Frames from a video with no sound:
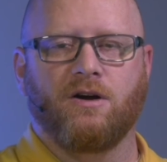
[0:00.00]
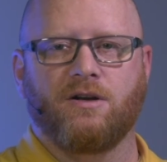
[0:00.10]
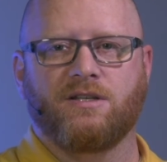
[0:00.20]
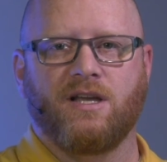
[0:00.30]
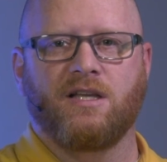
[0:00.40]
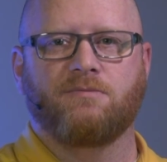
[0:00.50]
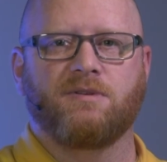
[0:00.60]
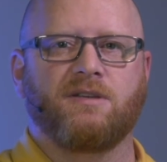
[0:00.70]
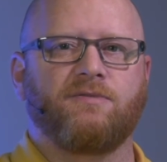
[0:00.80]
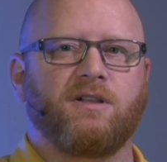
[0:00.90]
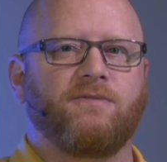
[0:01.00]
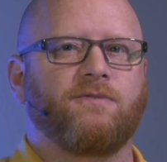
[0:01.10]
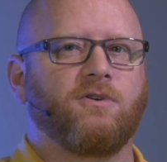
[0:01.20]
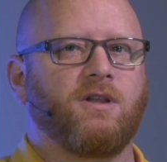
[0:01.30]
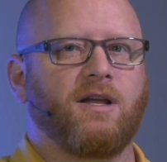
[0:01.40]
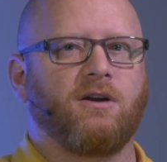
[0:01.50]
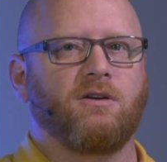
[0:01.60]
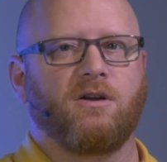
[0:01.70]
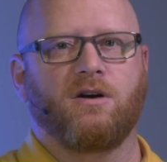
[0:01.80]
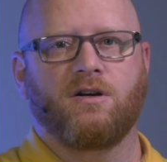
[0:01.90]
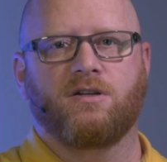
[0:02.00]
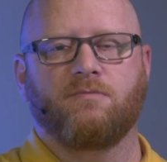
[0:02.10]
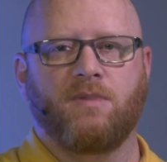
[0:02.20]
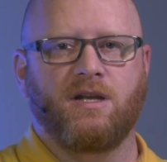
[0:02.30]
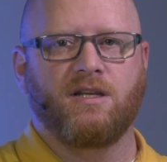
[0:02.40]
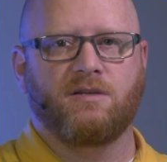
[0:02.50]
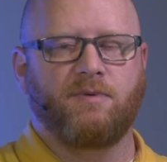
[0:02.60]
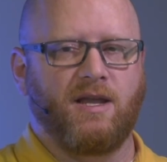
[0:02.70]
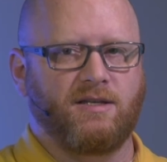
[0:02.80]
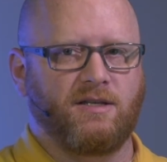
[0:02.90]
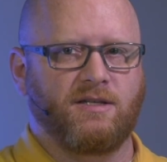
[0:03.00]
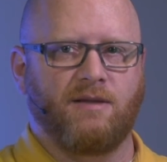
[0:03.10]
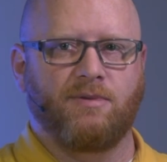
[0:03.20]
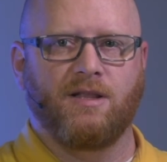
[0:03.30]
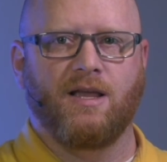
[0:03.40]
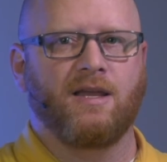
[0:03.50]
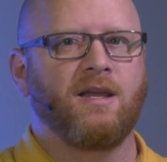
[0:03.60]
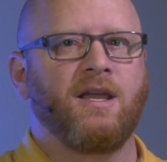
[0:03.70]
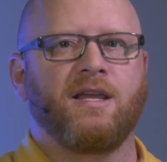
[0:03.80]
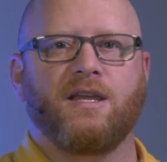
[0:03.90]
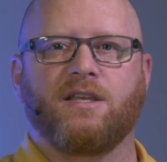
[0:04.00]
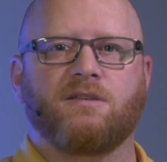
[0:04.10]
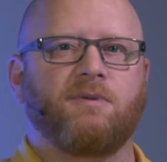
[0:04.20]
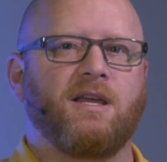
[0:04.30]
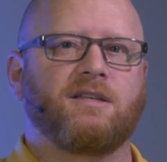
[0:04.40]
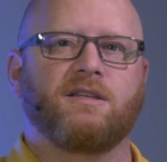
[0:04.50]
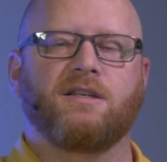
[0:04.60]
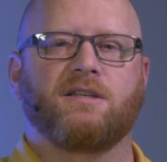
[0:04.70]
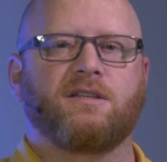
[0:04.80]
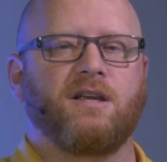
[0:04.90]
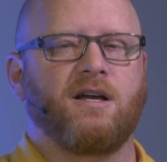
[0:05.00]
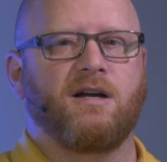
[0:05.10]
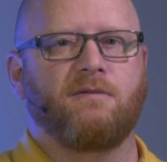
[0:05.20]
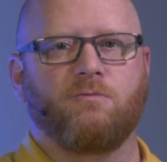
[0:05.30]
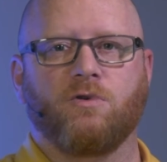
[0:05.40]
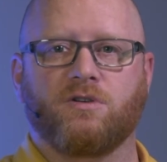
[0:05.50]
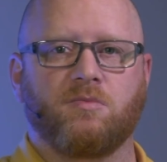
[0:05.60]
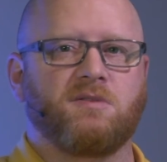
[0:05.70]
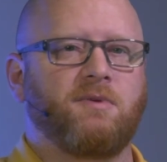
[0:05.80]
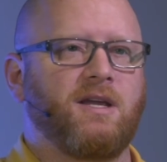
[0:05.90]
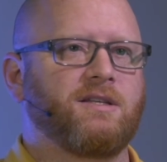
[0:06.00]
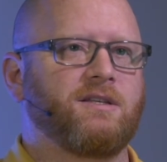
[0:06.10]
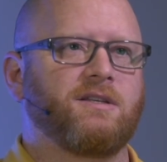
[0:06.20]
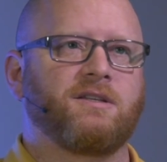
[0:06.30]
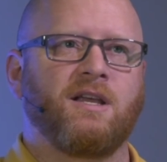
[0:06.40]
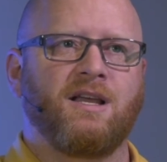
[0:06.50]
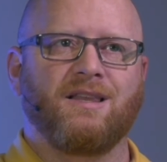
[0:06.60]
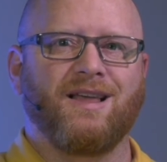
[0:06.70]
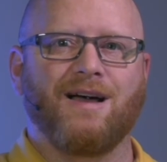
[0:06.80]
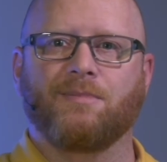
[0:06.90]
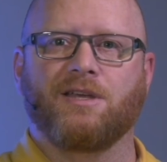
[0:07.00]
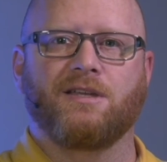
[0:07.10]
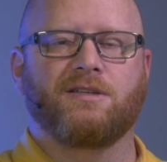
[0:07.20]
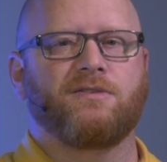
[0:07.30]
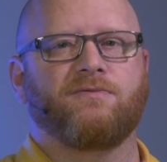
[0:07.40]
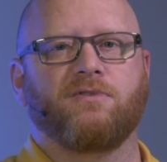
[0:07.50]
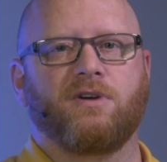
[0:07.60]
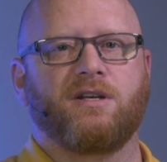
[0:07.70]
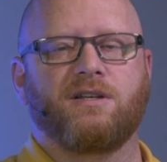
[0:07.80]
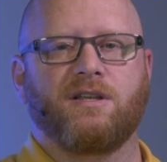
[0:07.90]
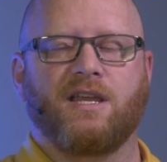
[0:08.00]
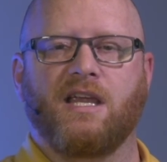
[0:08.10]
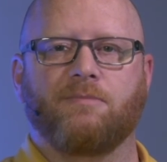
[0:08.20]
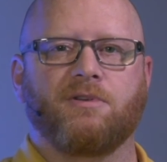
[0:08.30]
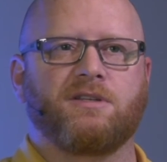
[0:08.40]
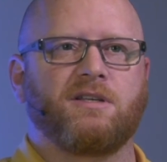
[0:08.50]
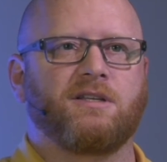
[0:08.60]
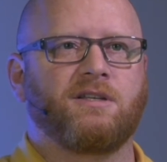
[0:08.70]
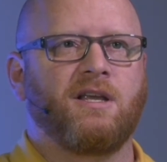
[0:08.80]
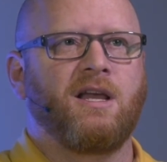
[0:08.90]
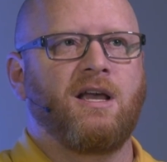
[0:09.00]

are designed specifically for like our large meeting spaces. That'd be like kid spaces, worship spaces, lobbies for each of the campuses,